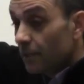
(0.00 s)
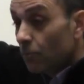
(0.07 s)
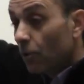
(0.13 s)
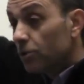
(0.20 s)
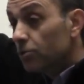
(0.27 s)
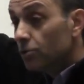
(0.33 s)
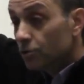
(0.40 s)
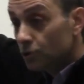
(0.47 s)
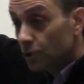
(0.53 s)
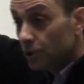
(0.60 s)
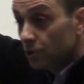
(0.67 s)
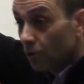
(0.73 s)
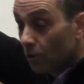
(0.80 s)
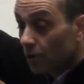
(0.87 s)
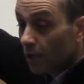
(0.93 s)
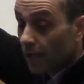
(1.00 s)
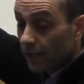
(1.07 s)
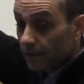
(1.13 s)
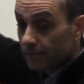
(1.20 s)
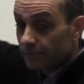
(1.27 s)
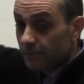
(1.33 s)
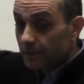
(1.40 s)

What do those G's look like?